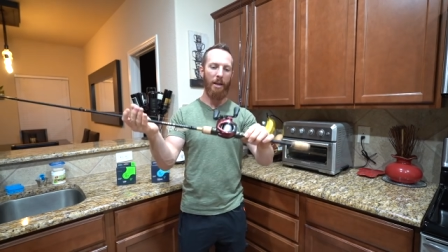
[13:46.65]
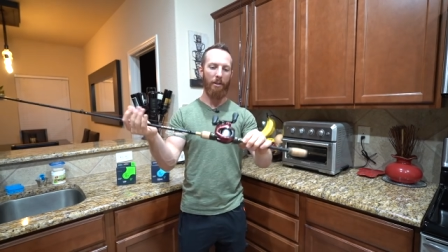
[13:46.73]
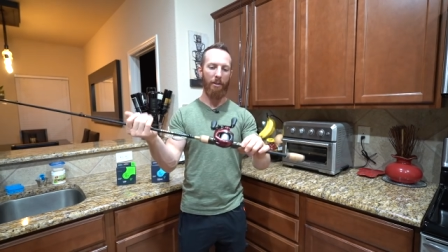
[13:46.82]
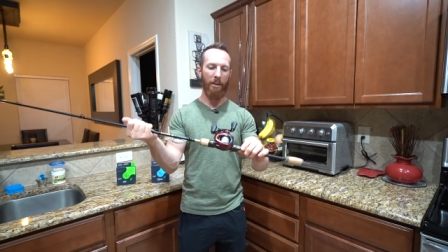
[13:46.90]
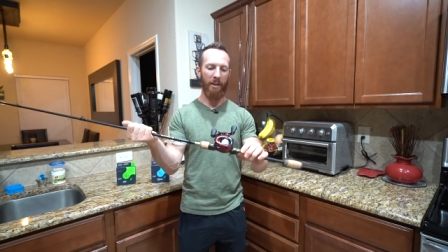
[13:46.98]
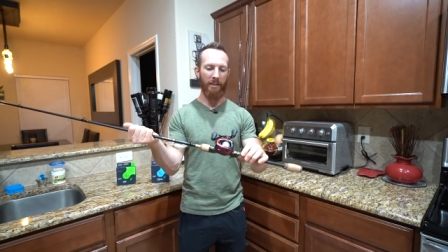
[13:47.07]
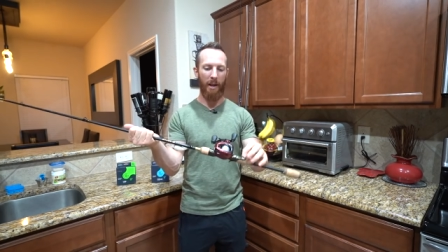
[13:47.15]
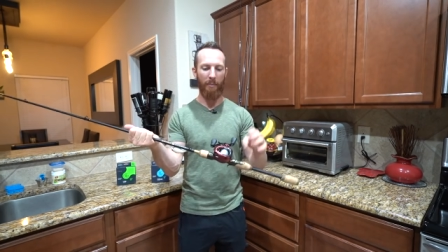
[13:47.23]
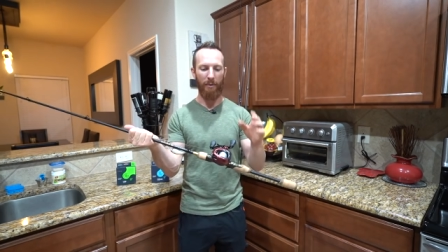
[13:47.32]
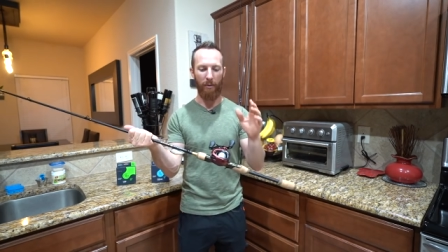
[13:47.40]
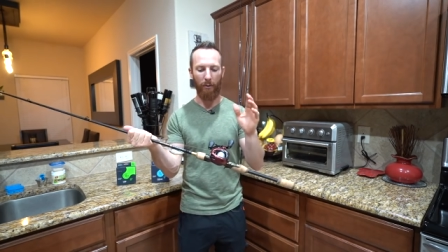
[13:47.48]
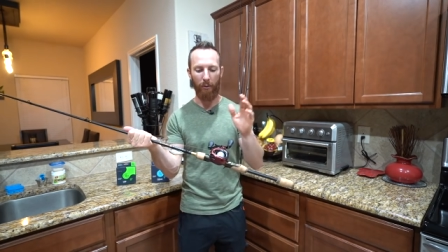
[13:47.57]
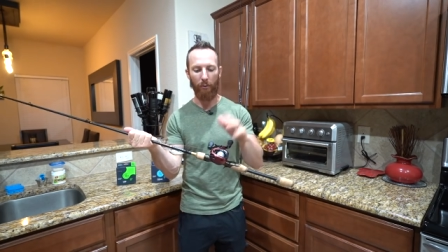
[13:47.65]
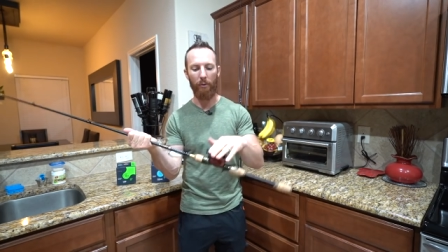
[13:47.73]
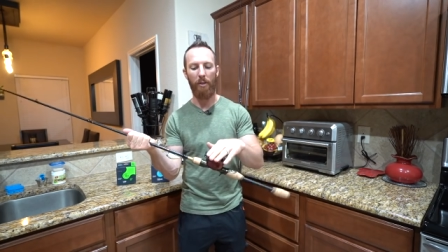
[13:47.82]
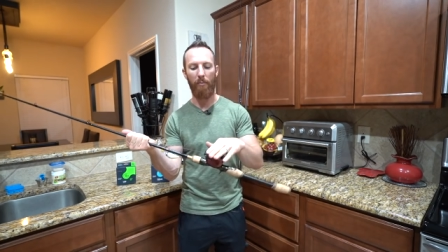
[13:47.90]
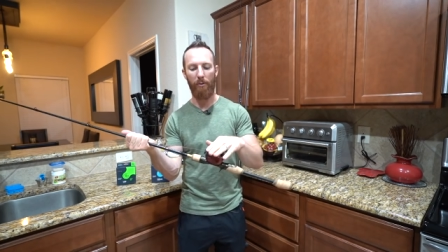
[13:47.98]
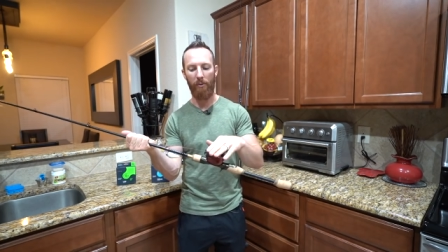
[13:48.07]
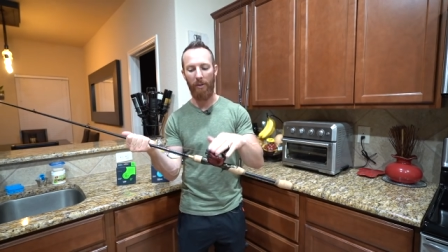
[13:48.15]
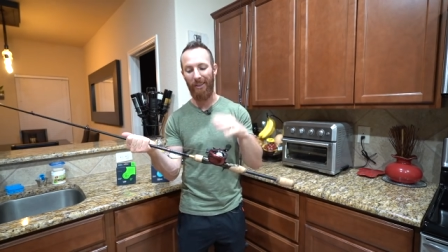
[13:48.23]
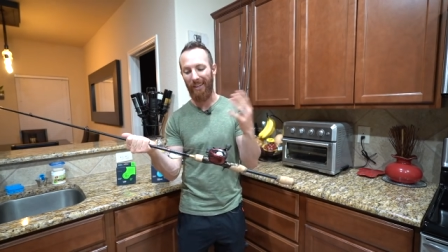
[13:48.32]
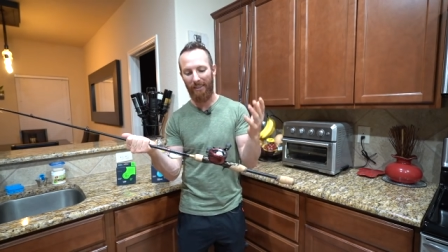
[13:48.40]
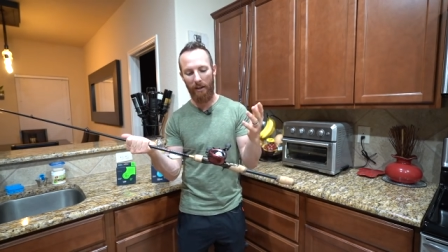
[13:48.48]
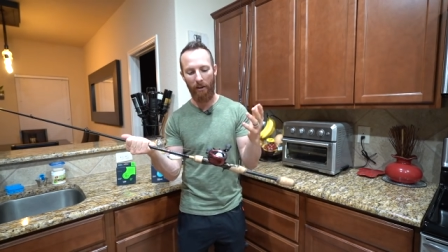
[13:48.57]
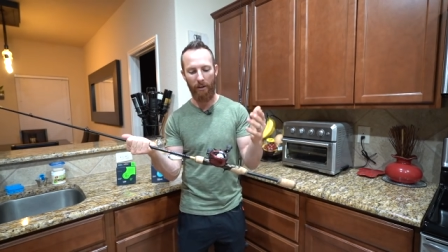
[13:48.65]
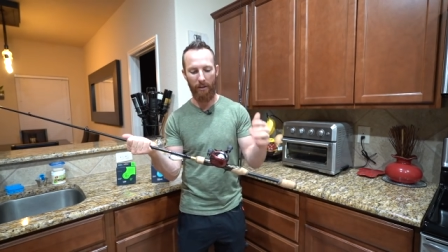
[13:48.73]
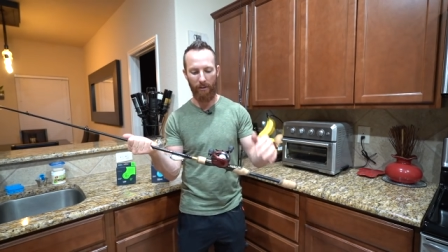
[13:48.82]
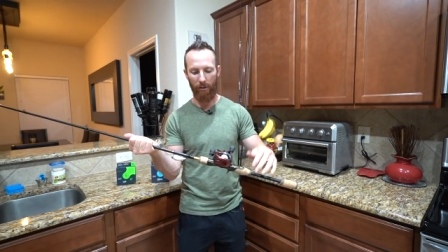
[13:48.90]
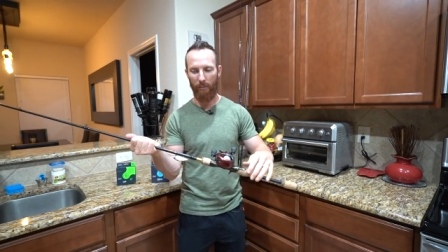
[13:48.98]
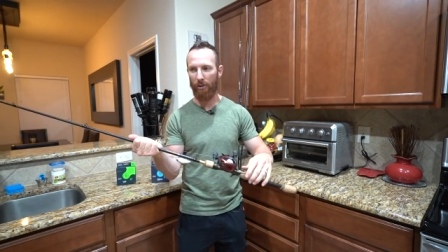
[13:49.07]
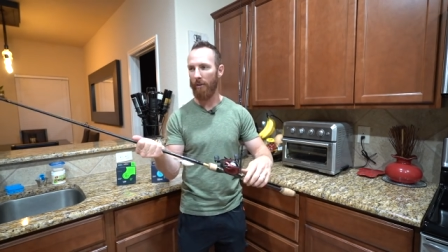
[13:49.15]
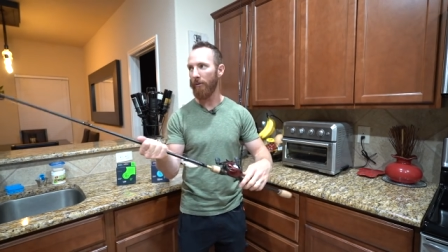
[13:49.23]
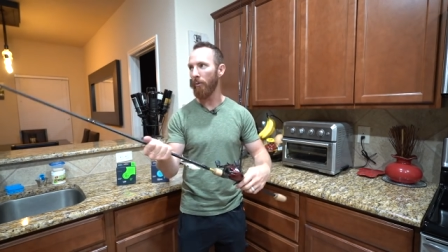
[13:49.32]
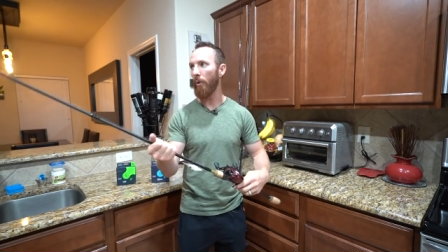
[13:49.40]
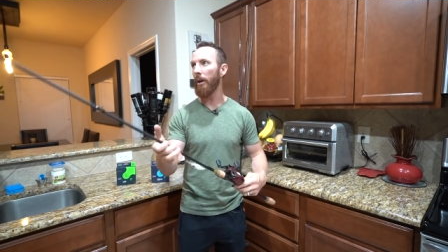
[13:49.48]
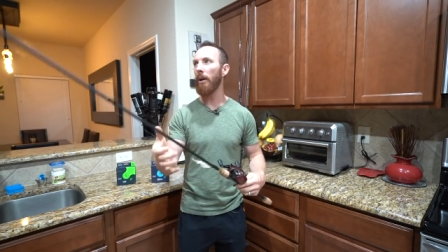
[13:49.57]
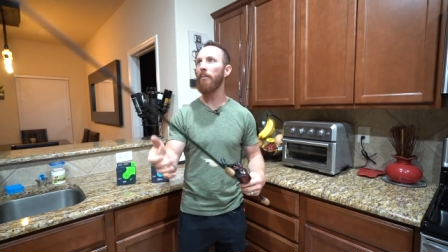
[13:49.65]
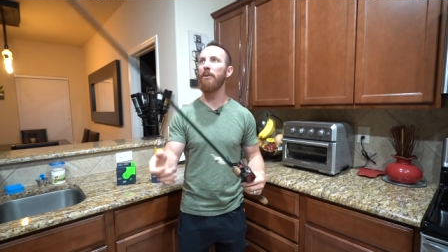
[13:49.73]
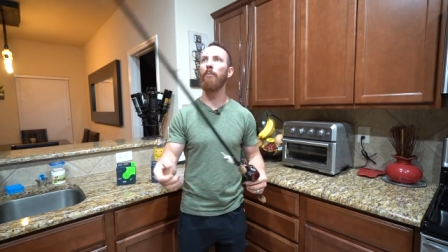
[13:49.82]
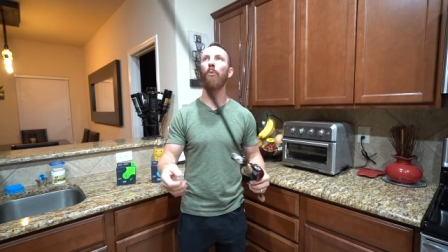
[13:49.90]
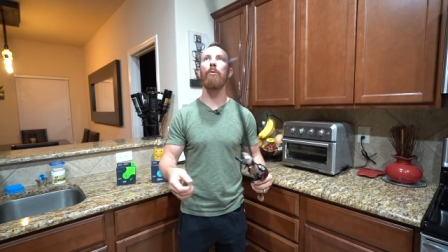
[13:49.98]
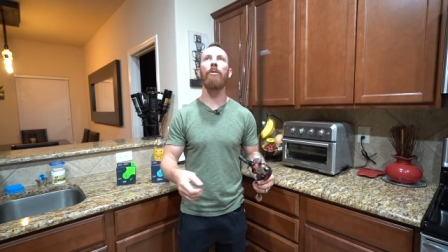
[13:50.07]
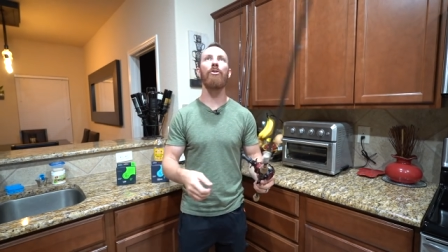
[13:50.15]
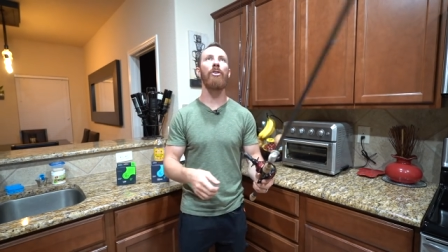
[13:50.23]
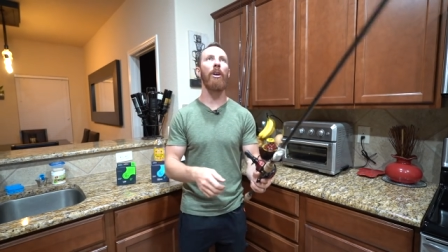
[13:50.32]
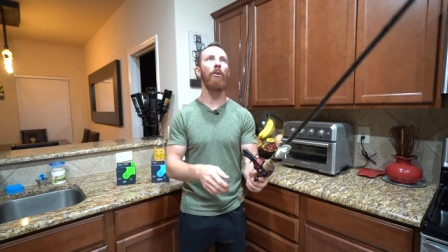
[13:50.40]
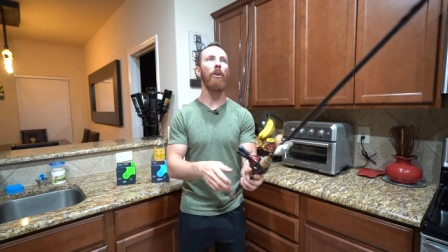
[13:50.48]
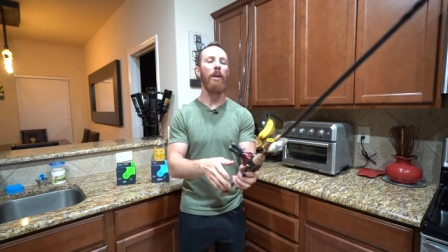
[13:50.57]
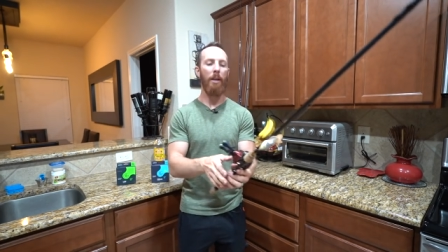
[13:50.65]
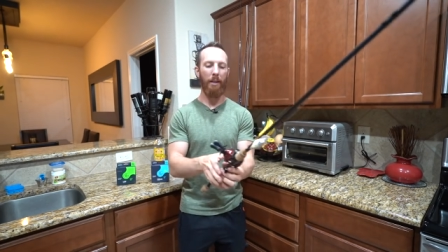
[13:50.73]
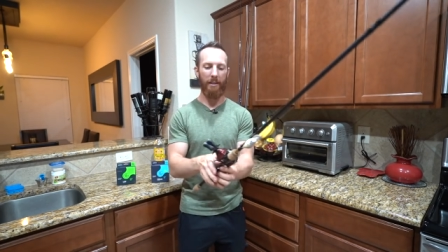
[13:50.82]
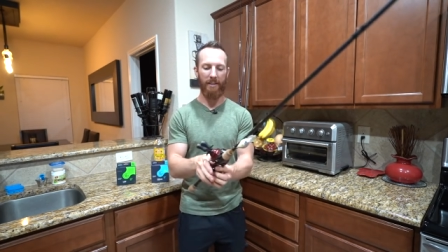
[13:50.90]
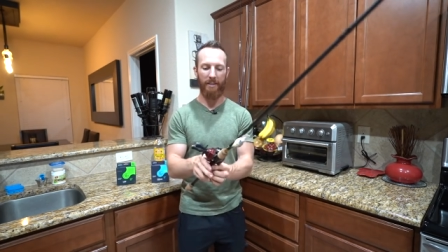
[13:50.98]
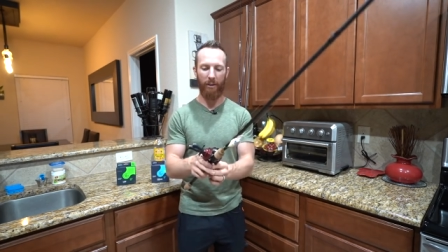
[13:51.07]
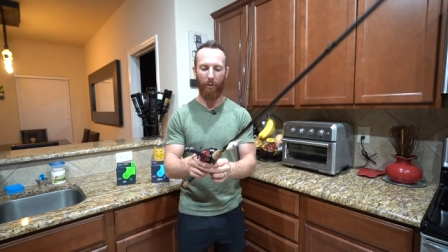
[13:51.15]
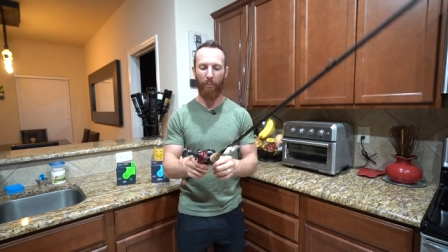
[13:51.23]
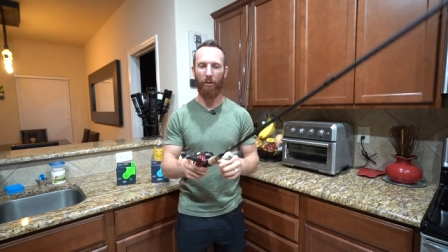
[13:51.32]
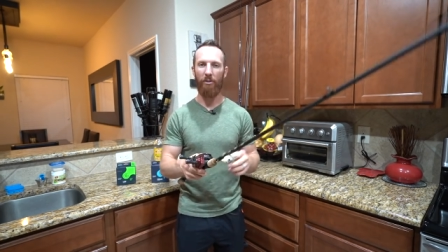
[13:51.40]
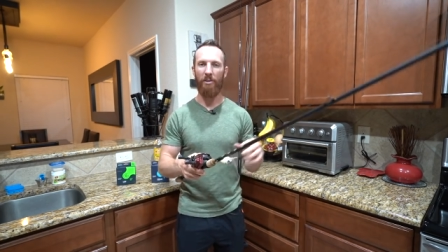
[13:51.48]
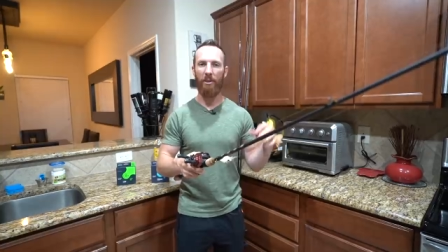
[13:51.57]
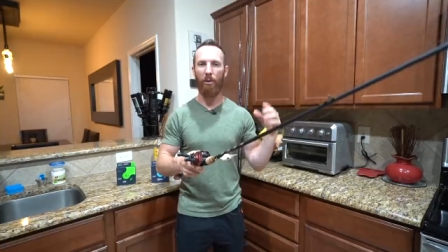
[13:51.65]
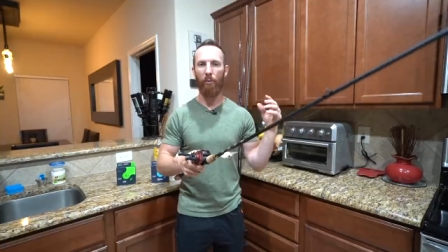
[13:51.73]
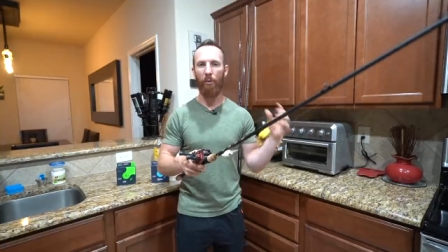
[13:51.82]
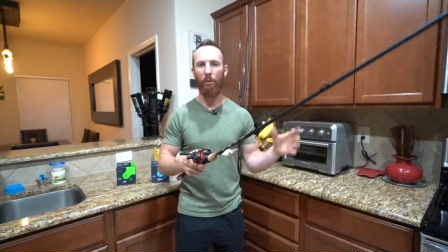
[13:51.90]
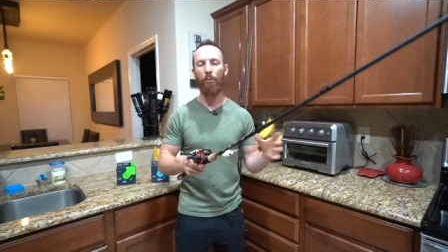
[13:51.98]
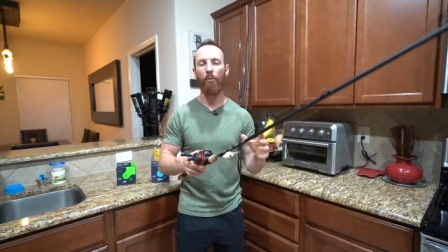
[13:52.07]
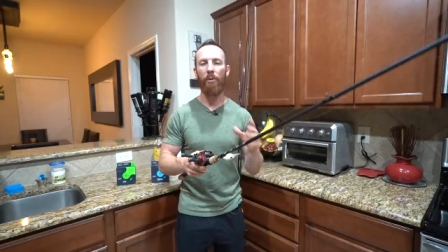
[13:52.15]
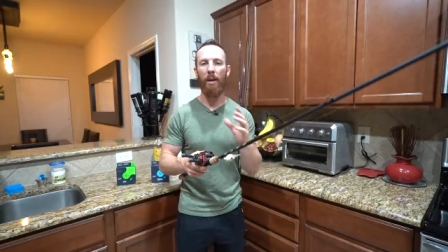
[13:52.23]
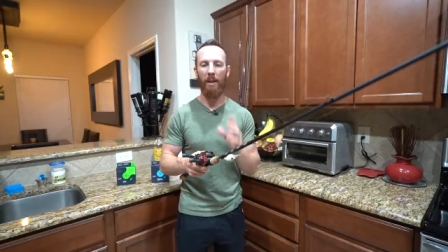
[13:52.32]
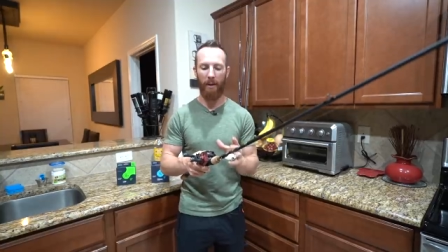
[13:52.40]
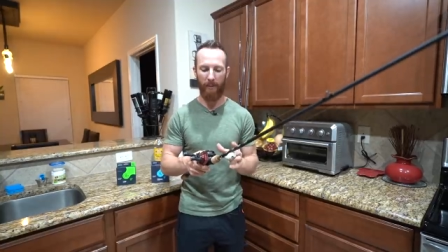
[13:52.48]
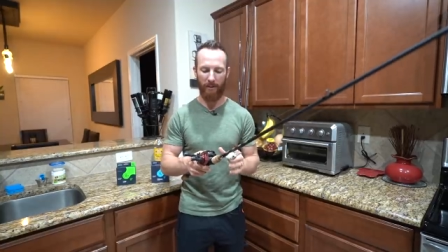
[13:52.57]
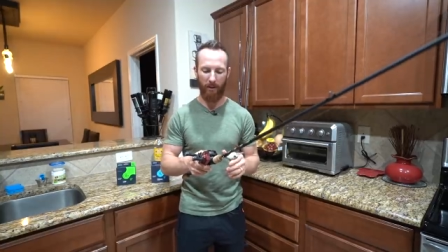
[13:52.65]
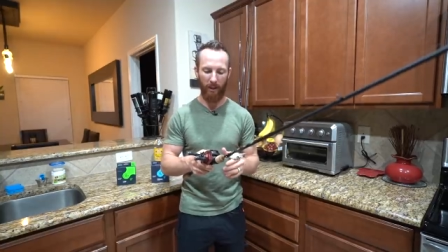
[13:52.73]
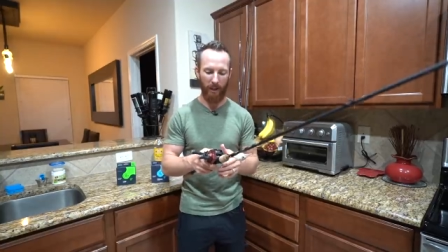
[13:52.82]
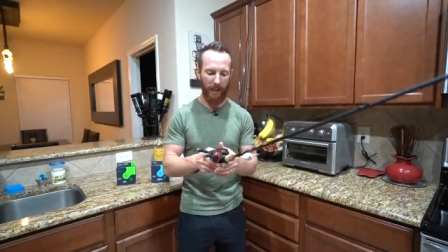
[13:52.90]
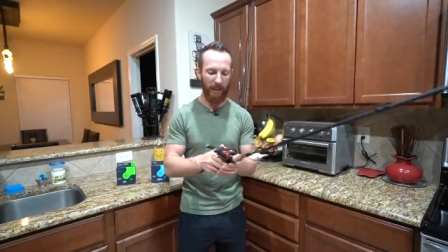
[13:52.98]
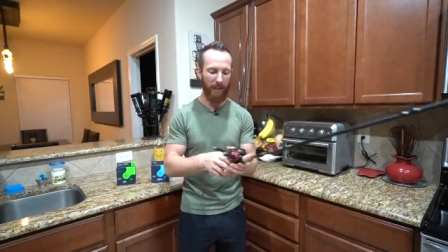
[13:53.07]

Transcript: The thing is absolutely a beauty. Link down in the description if you want to help support the channel. Consider purchasing the reel through that Amazon link